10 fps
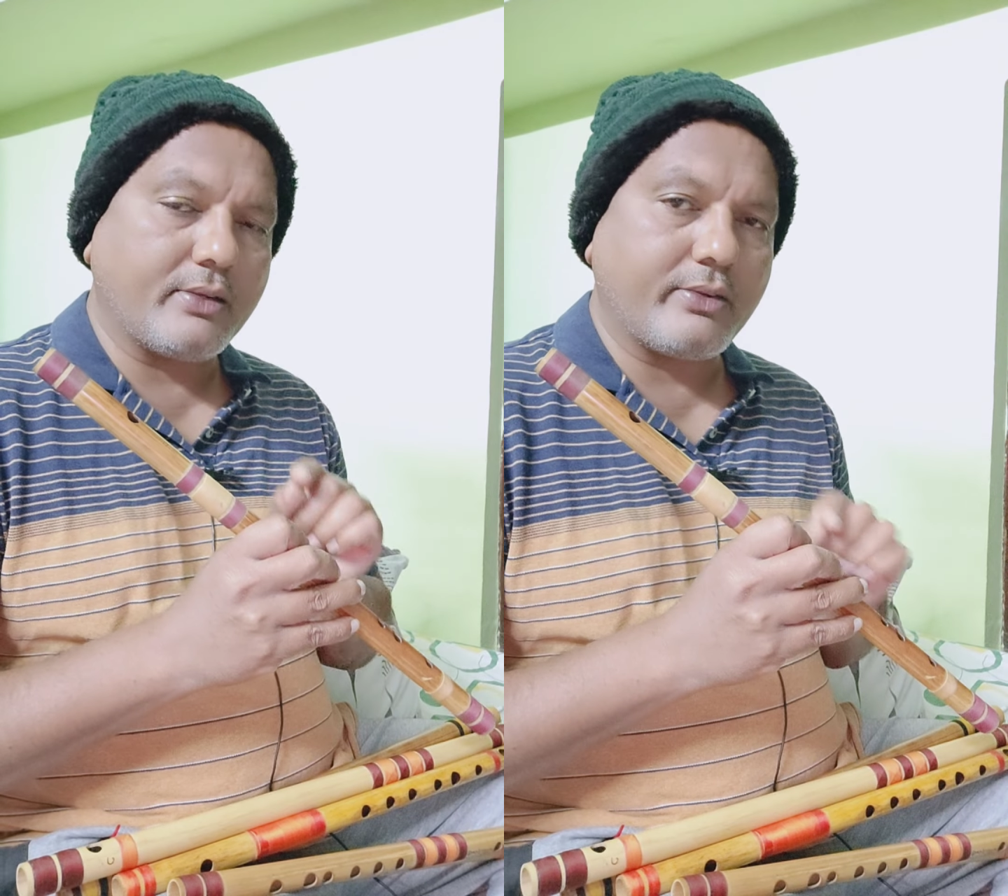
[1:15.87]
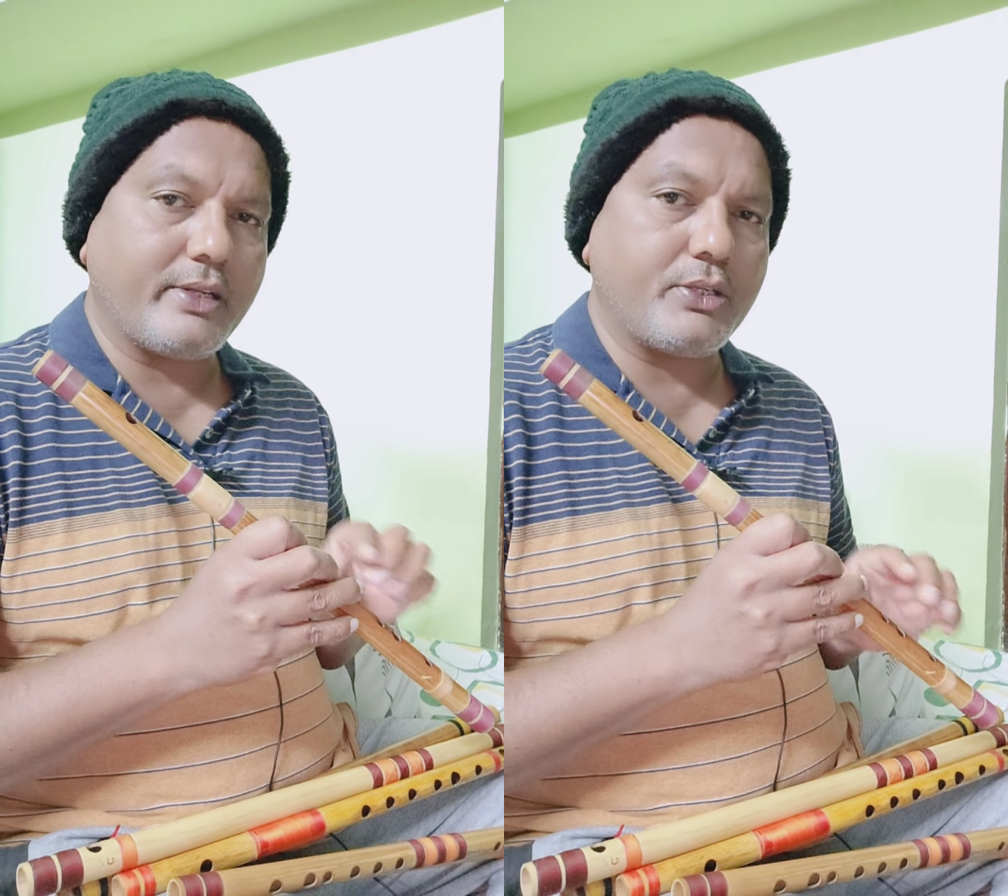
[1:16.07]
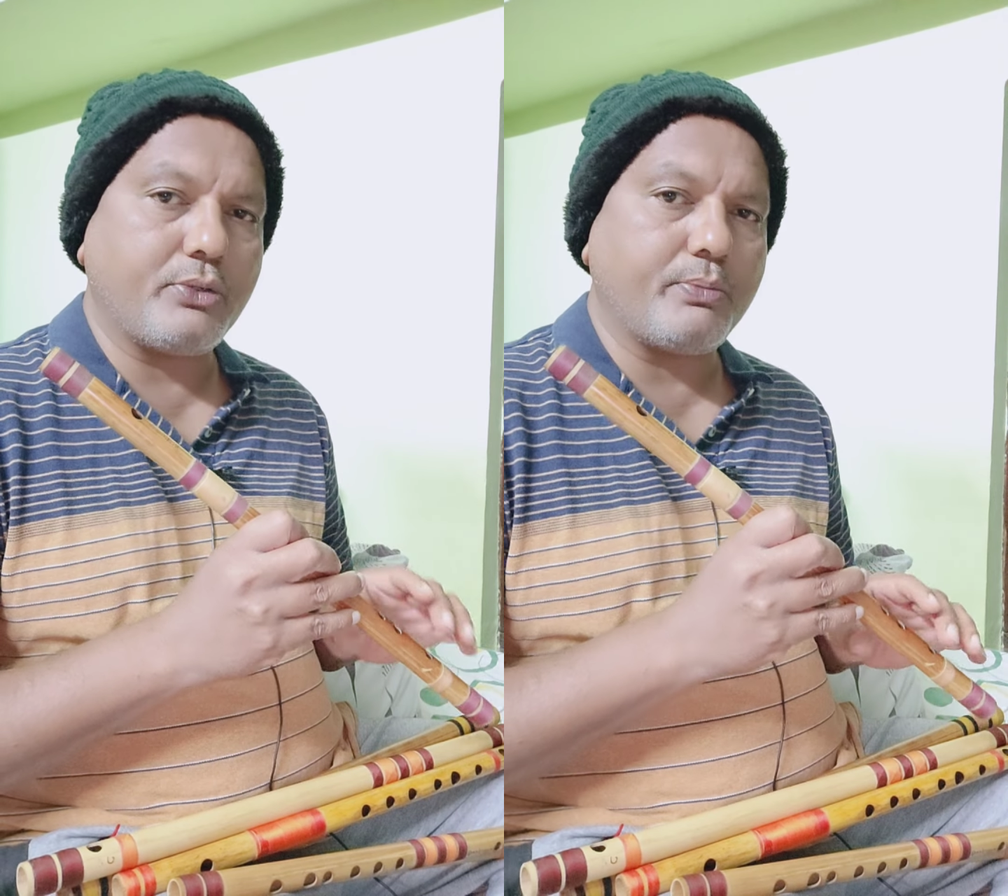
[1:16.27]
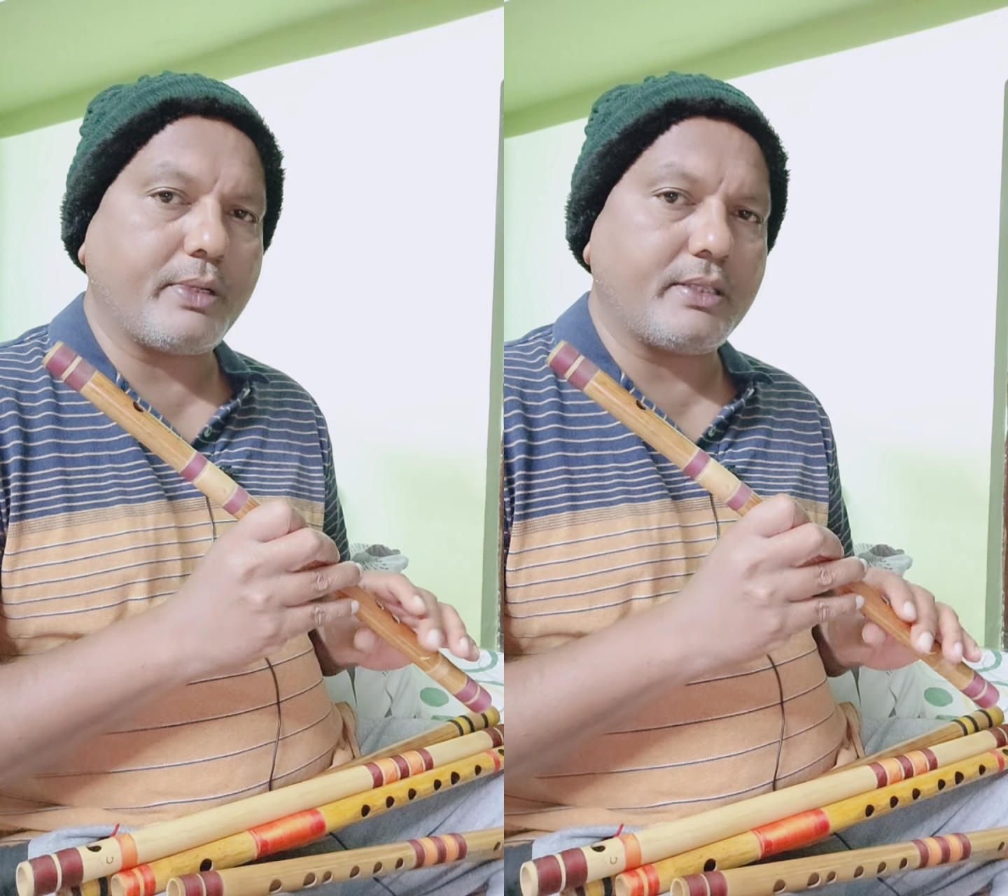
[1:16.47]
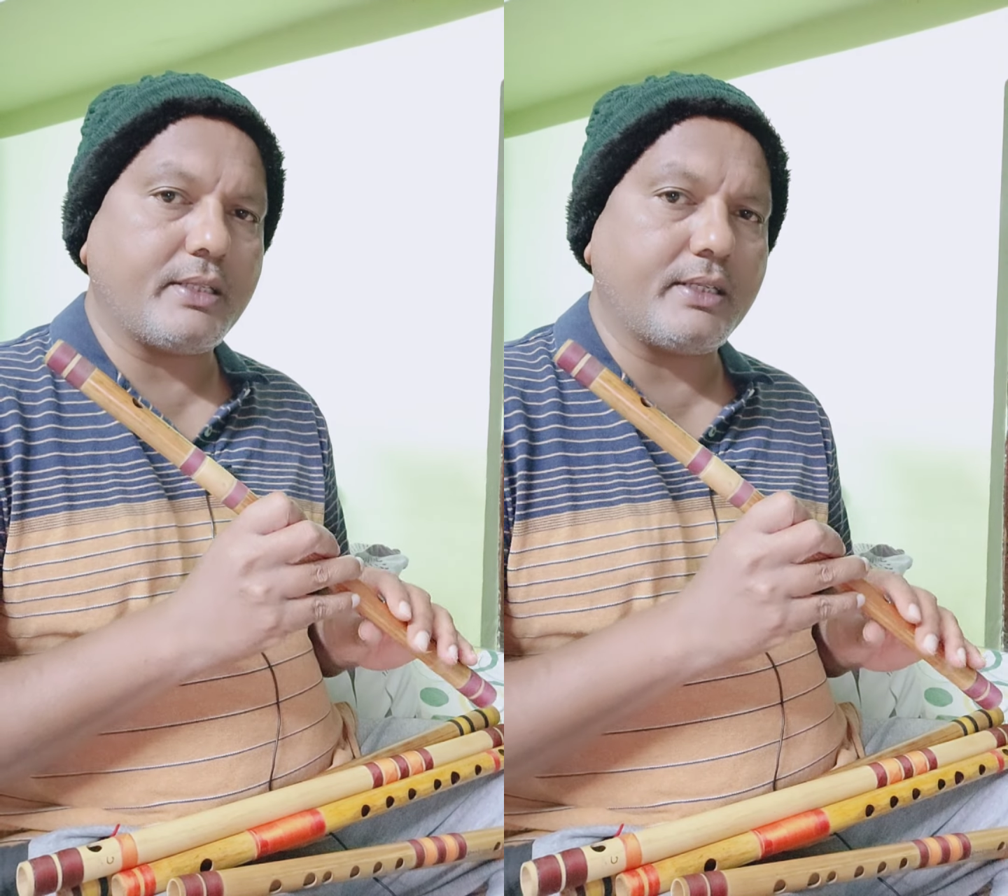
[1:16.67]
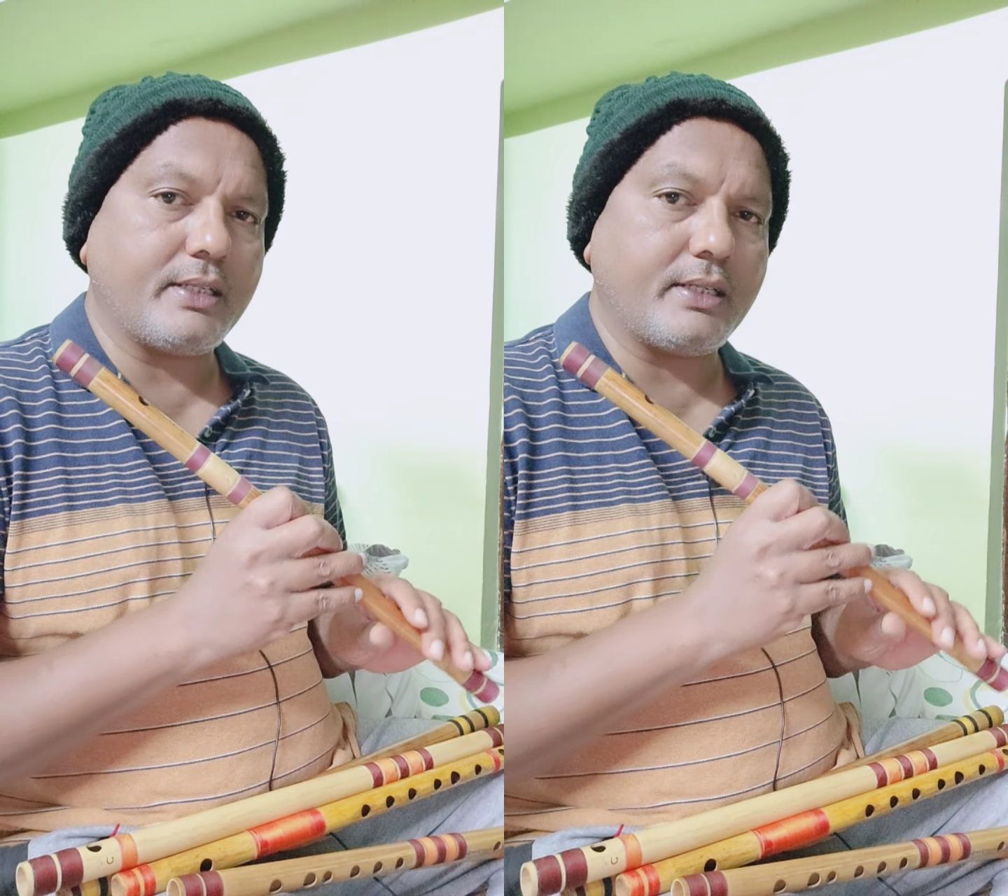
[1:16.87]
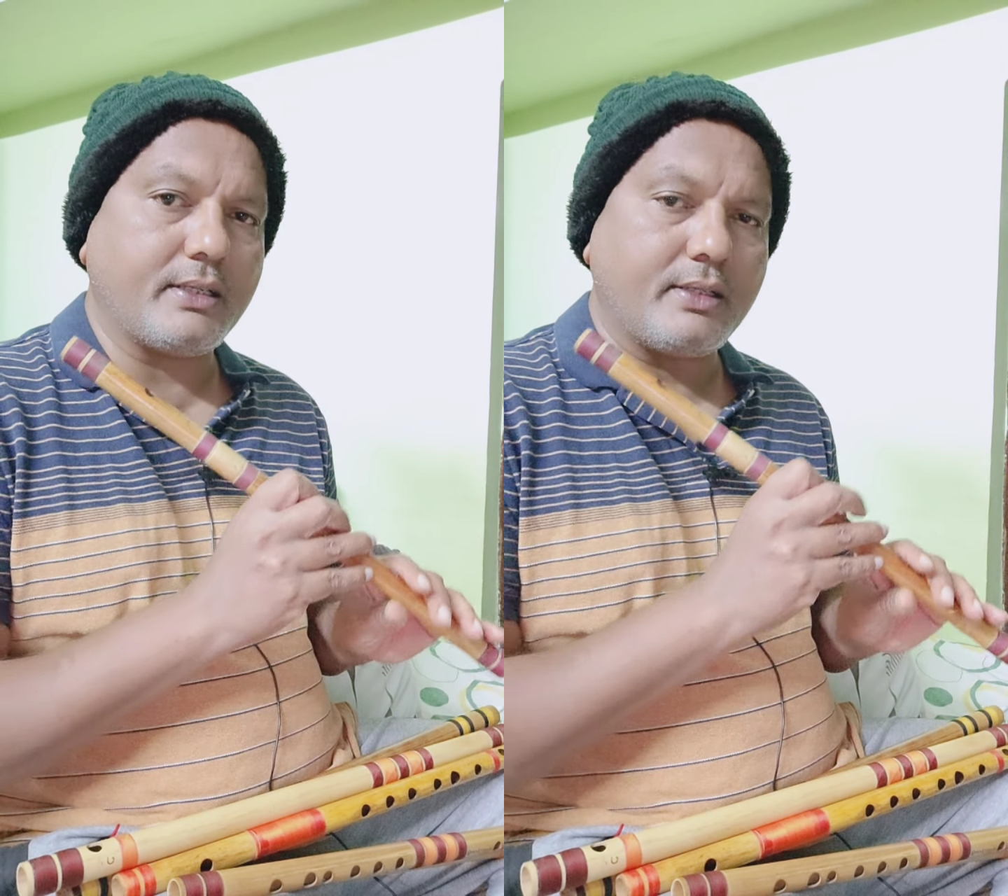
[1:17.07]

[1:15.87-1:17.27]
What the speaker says: try to present it.